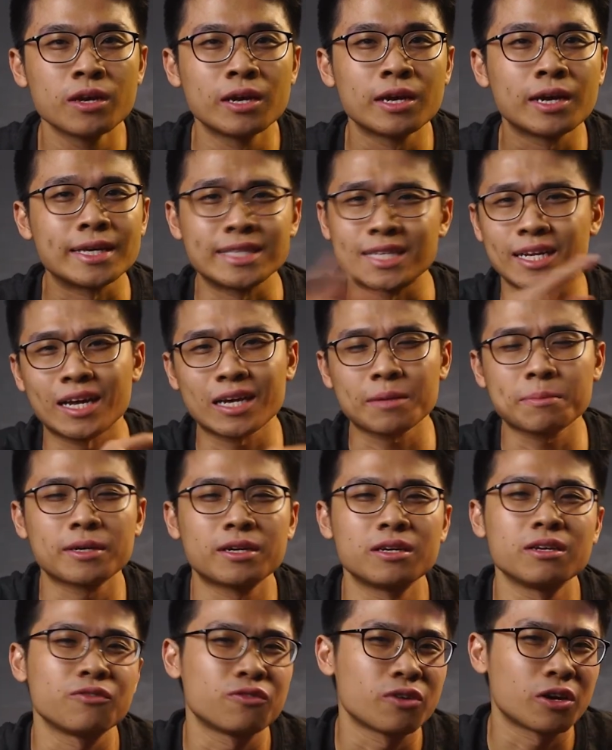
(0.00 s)
Hit the like
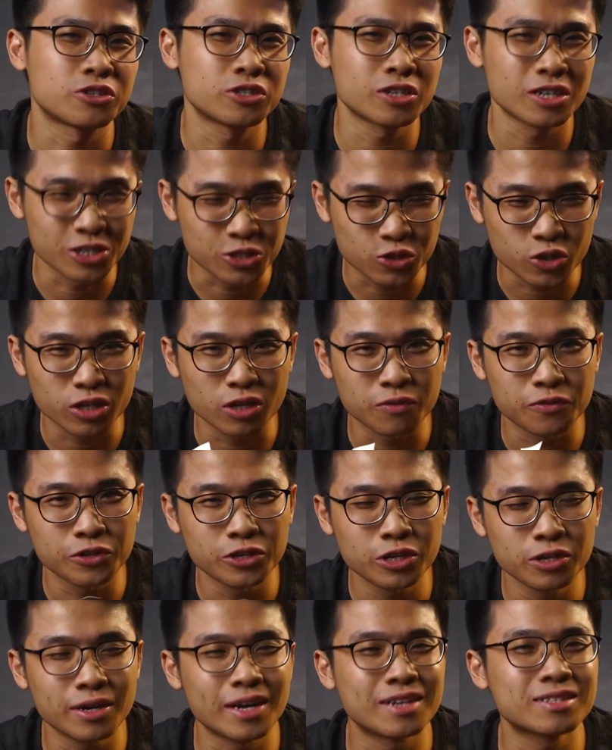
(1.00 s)
button if you actually enjoyed the
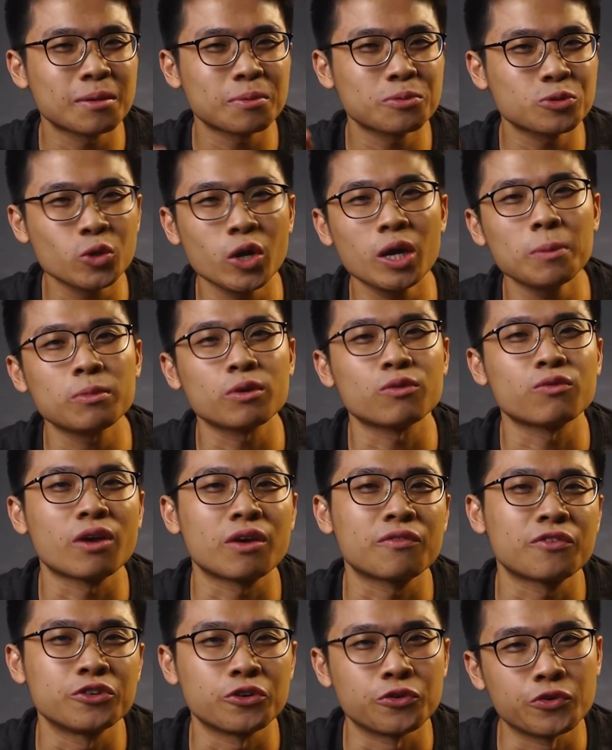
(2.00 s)
video and subscribe if you
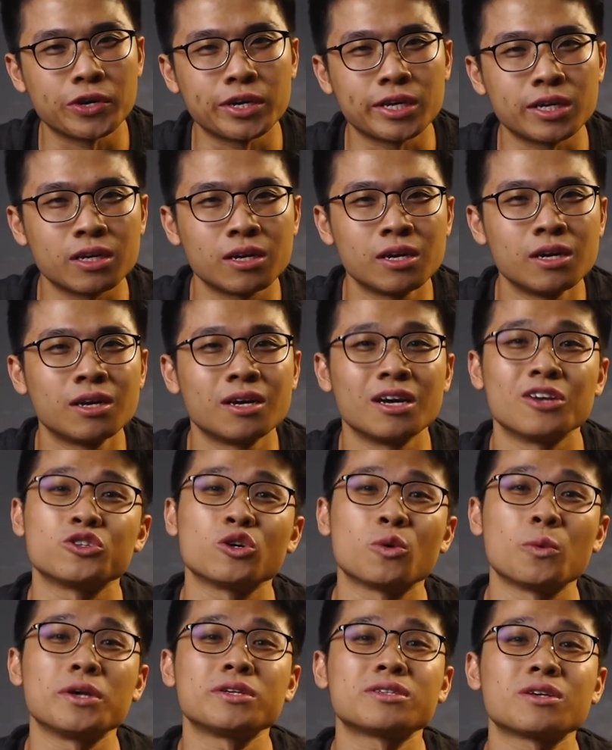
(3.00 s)
haven't already. As
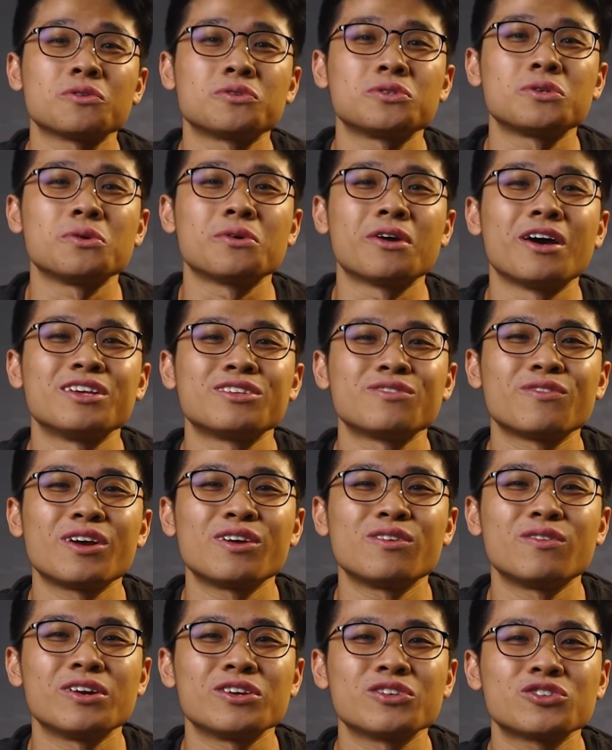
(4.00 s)
always, I'll see you guys
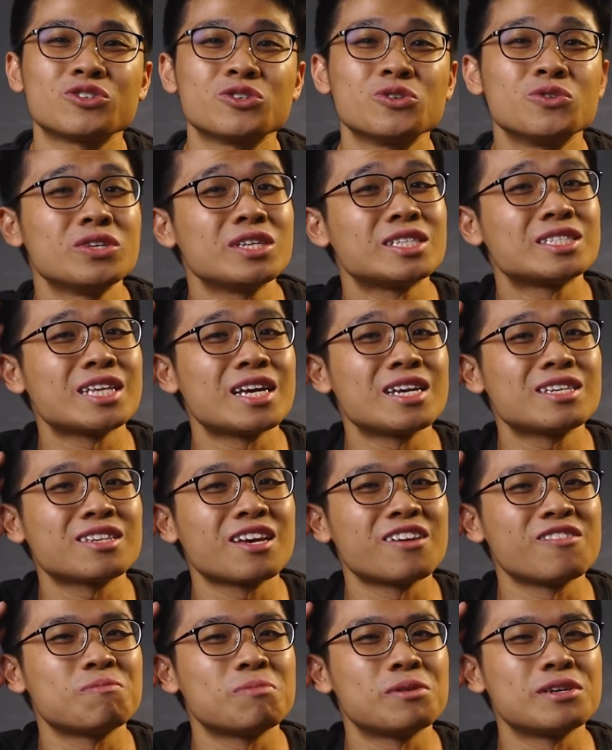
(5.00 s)
very soon. Stay
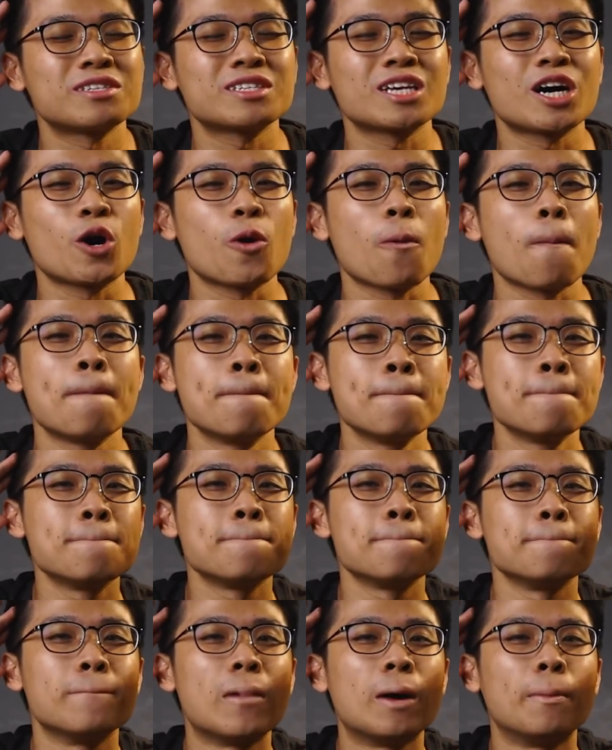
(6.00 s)
safe, peace out,
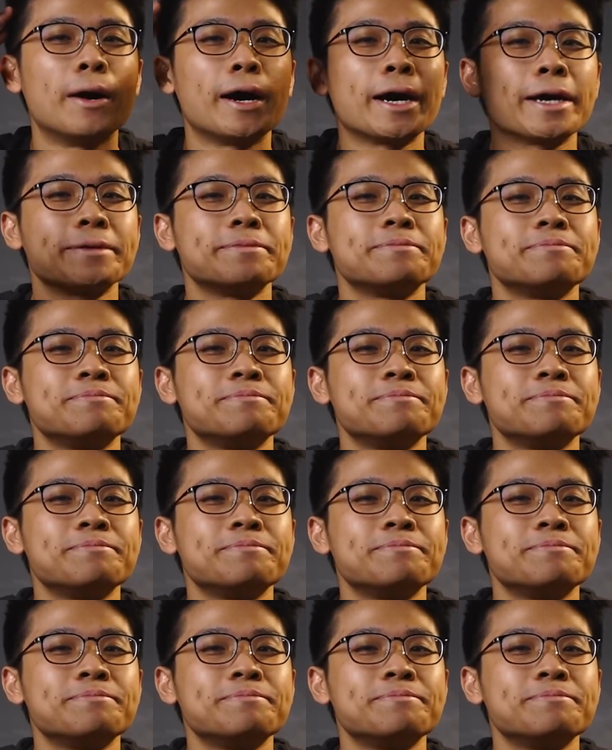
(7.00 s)
bye bye.